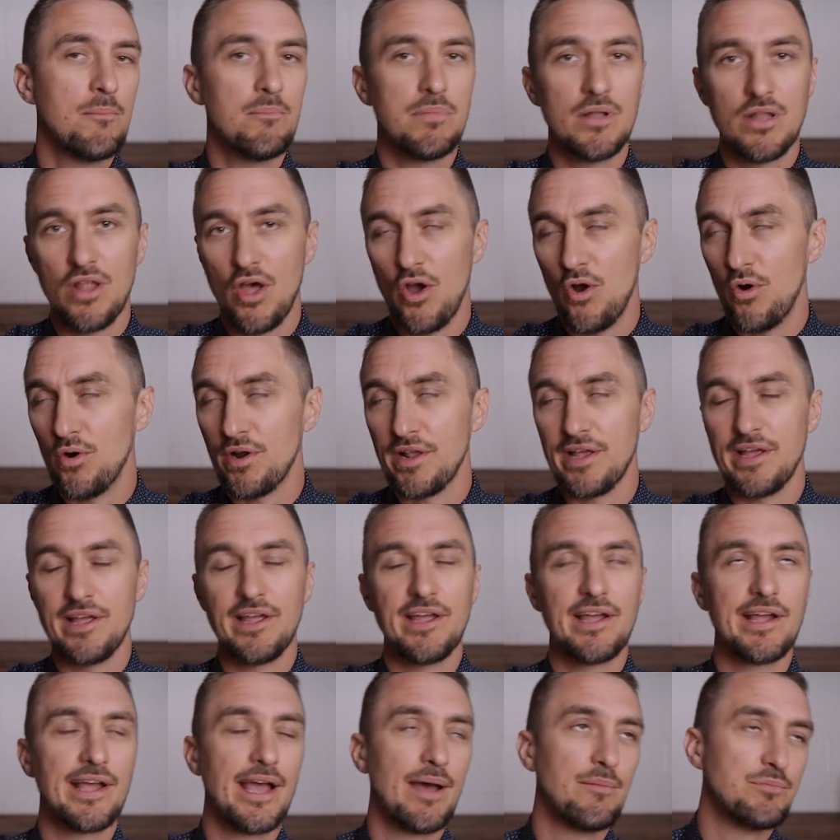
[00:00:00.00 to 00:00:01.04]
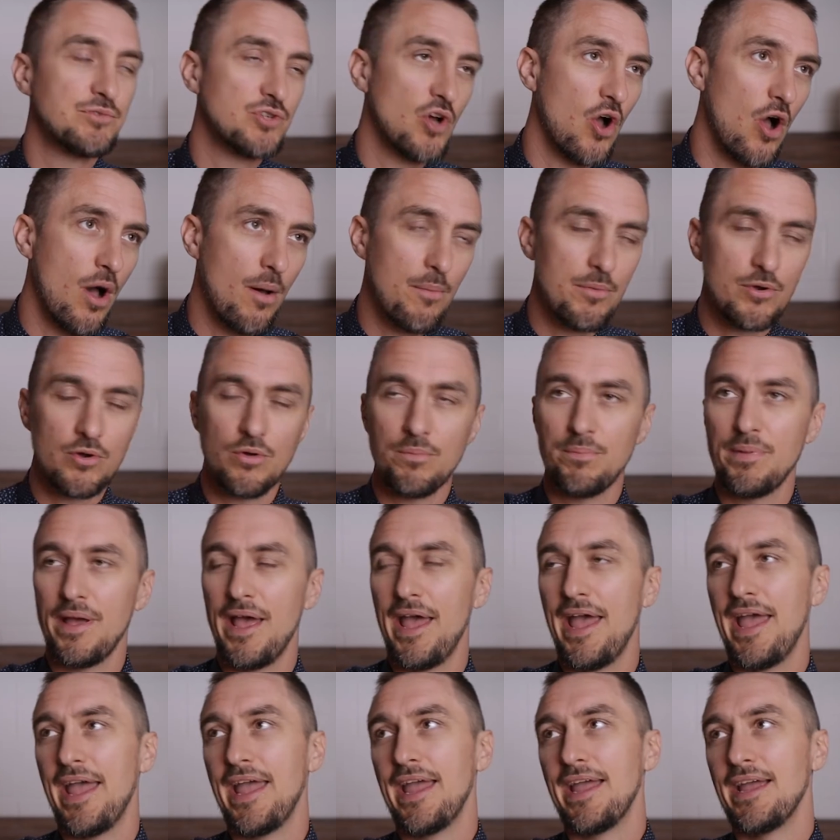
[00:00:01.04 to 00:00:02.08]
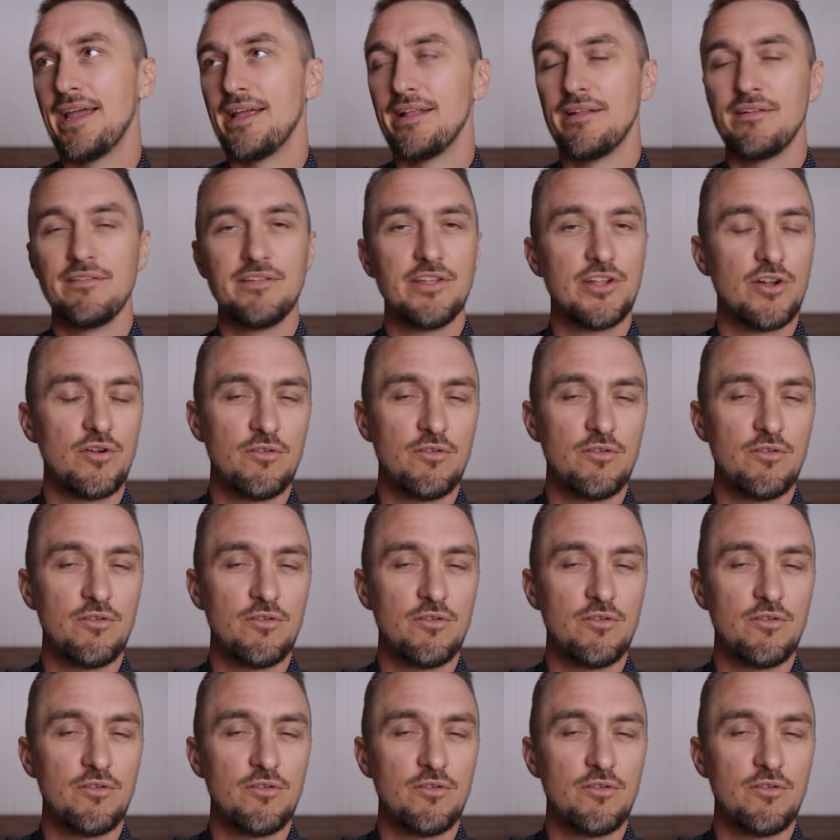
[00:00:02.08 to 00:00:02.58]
bloating, abdominal pain,